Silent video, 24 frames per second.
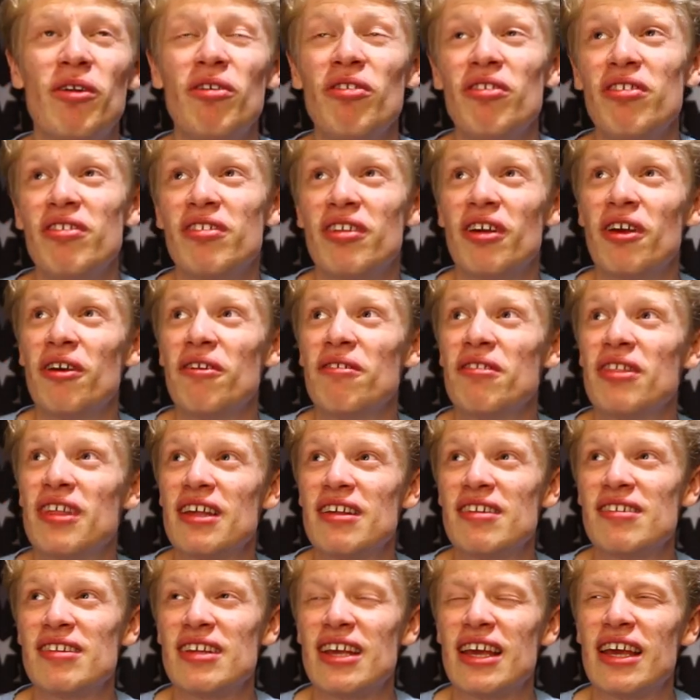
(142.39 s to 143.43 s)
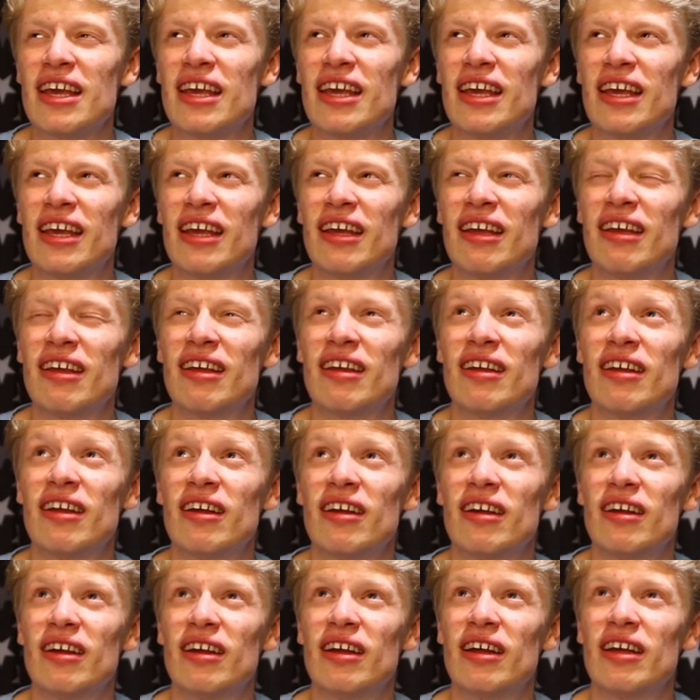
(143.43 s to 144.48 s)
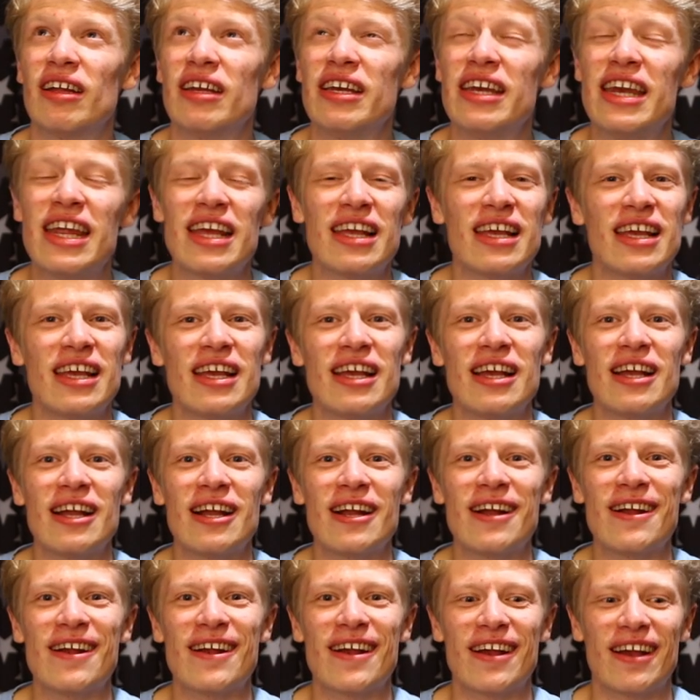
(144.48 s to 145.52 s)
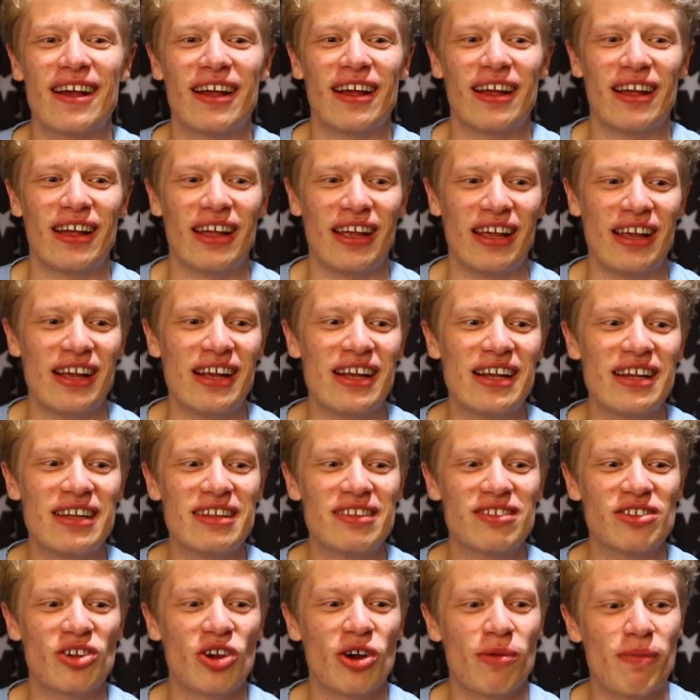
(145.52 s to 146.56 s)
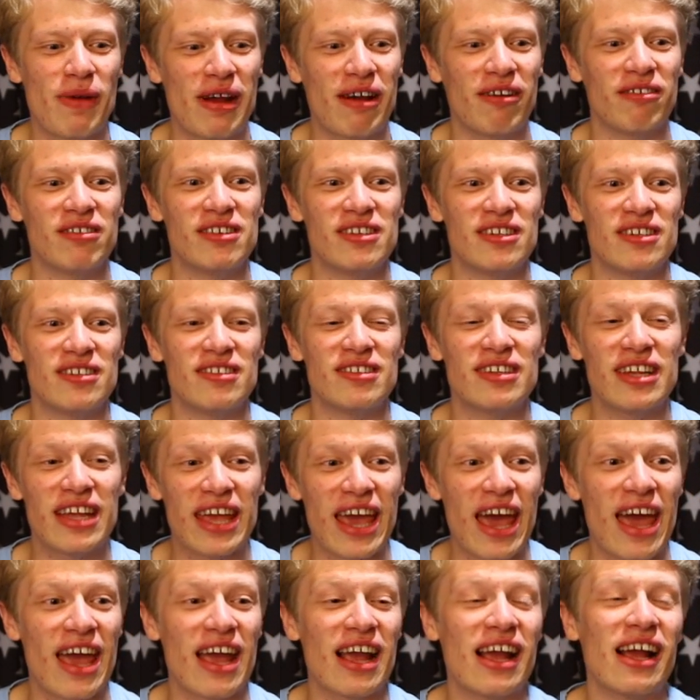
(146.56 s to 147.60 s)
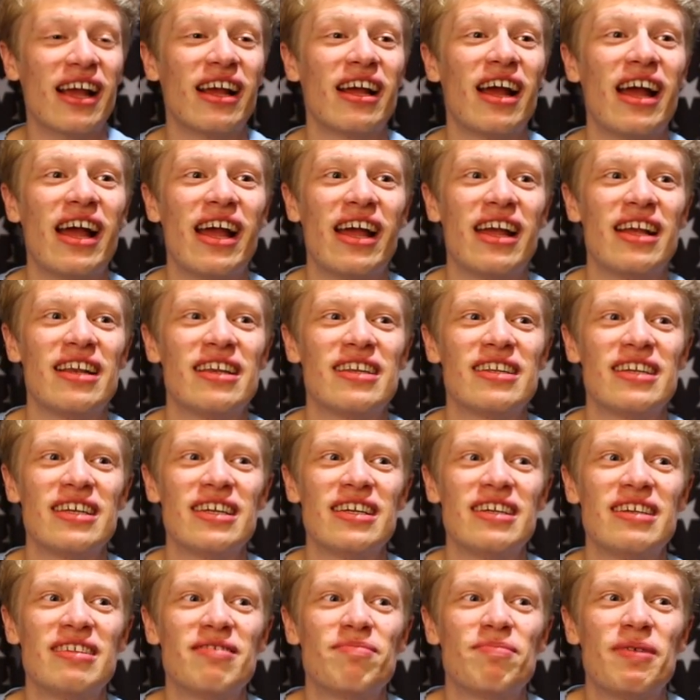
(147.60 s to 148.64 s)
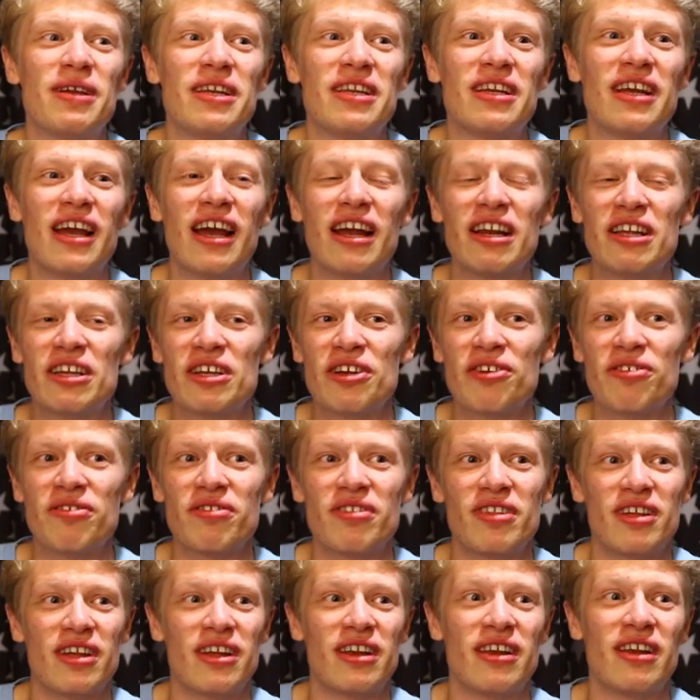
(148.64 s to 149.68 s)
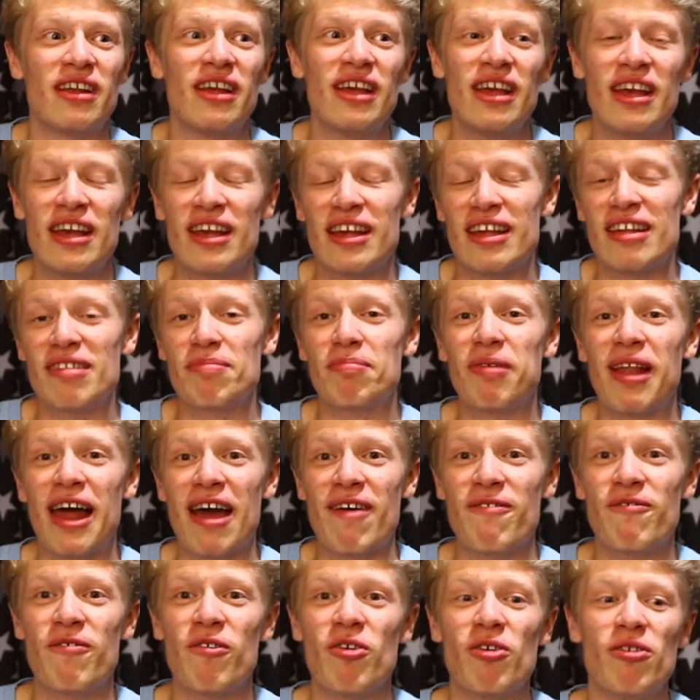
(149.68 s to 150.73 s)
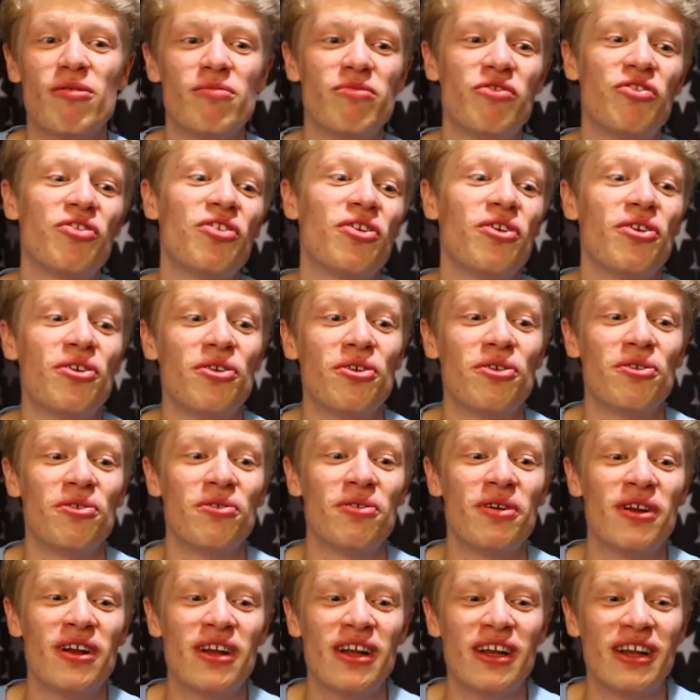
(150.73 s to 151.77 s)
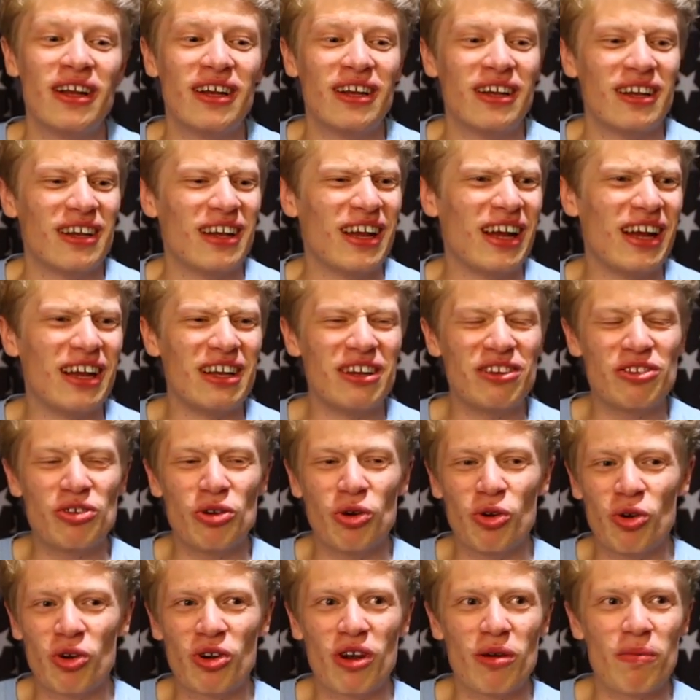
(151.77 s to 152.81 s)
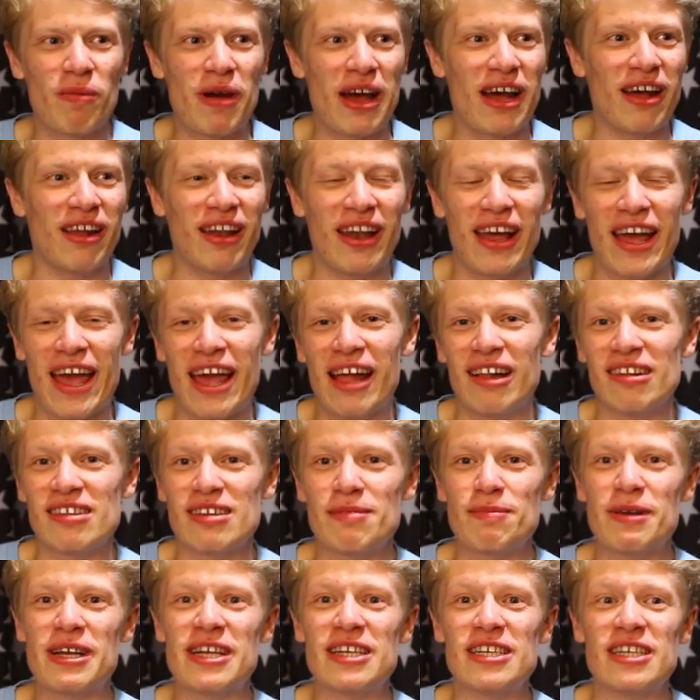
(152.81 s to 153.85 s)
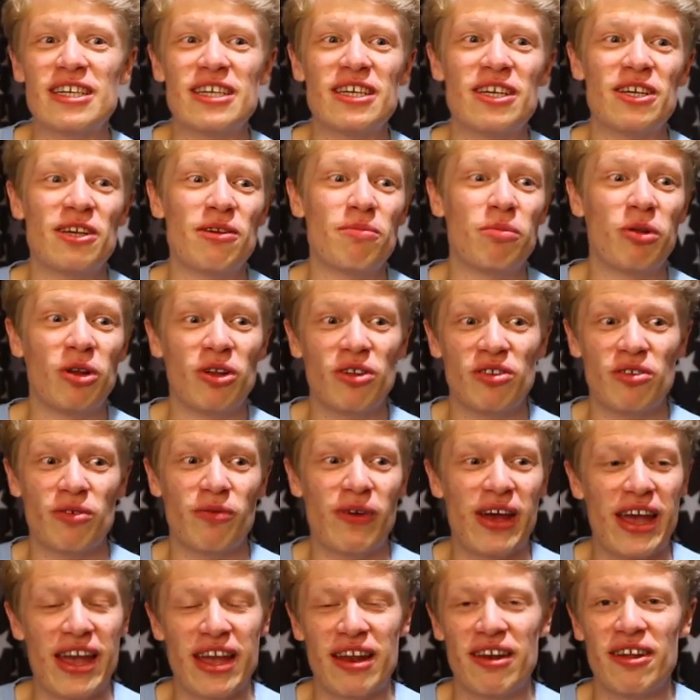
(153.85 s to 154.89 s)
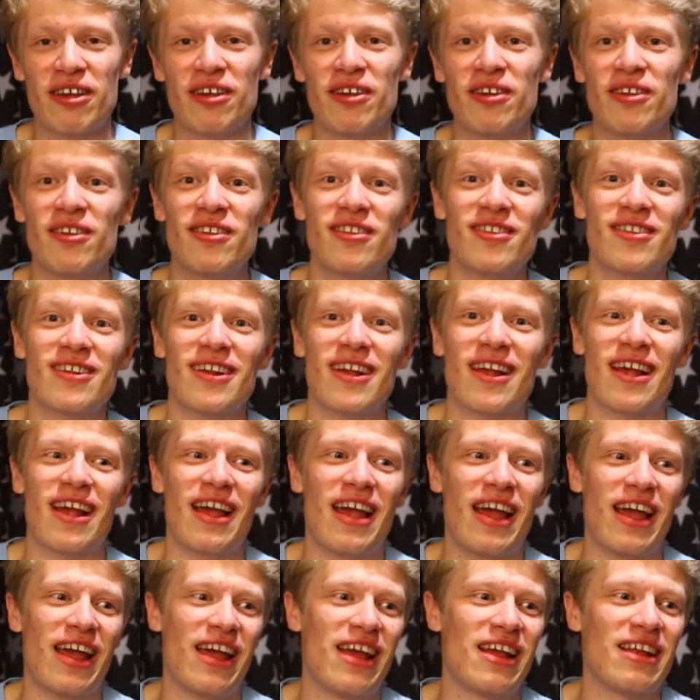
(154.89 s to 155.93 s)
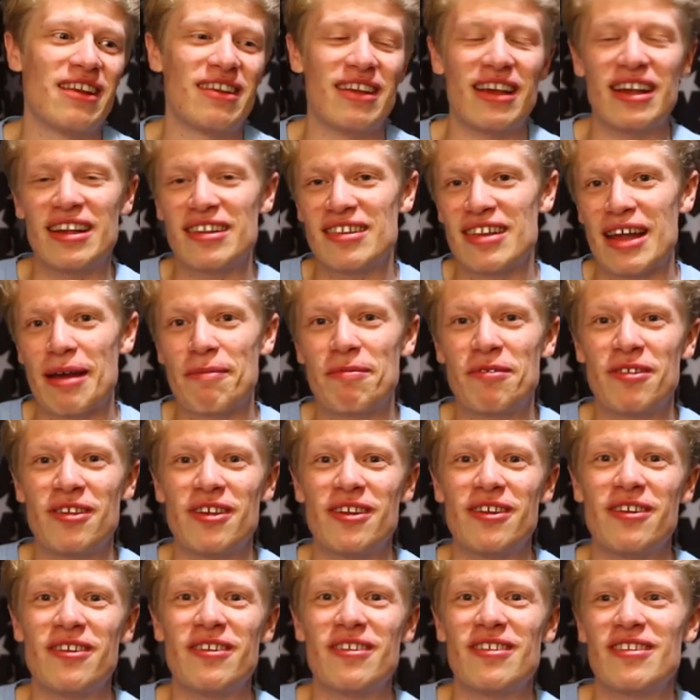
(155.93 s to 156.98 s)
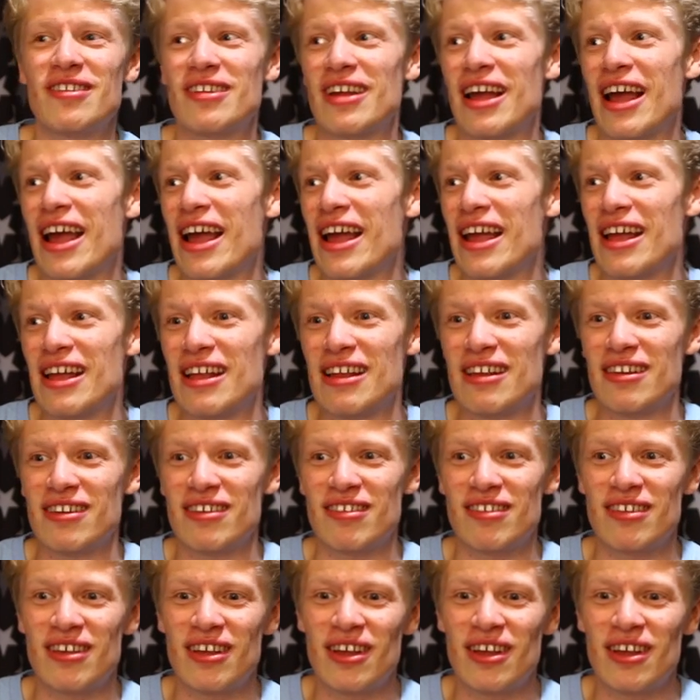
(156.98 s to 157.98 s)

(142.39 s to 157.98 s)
also this year, Niki he's come out as gay and he's been kind of using his platform to kind of talk about like LGBTQ plus awareness and acceptance and